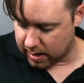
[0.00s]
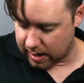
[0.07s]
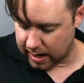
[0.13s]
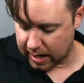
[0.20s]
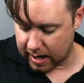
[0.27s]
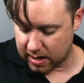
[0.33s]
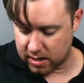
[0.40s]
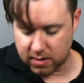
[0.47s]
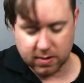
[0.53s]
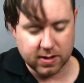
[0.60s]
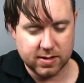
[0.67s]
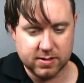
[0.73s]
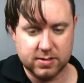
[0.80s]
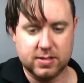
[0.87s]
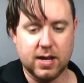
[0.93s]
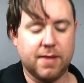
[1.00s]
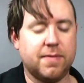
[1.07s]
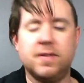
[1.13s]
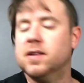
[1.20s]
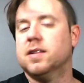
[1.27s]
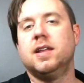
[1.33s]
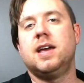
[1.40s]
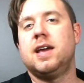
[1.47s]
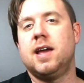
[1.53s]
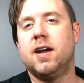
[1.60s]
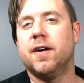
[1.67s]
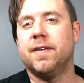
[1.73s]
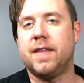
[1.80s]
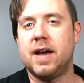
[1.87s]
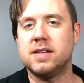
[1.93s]
And you can definitely
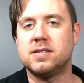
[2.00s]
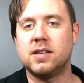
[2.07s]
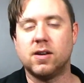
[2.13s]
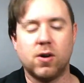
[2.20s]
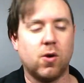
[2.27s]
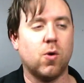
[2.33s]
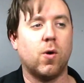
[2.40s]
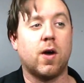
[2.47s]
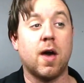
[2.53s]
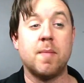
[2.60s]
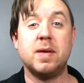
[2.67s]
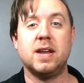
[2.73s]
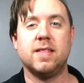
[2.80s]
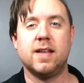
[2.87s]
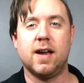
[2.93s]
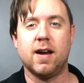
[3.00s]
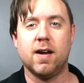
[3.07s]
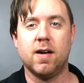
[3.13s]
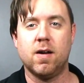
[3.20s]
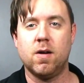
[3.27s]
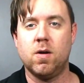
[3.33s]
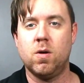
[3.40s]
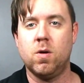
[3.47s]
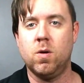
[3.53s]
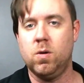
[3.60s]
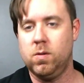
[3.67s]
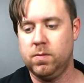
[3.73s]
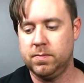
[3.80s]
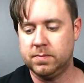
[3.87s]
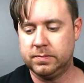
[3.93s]
hear that single coil coming in there.
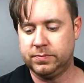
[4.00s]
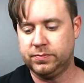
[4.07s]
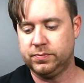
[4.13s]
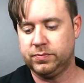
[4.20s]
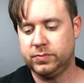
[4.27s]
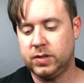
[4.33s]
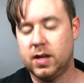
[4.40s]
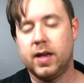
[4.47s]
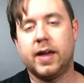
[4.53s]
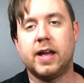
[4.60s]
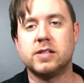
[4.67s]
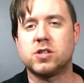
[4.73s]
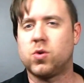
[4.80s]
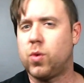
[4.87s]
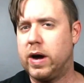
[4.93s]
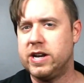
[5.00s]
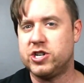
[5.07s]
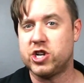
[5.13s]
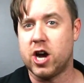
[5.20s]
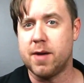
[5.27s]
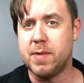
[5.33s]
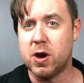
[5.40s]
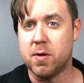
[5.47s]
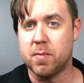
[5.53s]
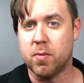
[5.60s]
It gets quite chimier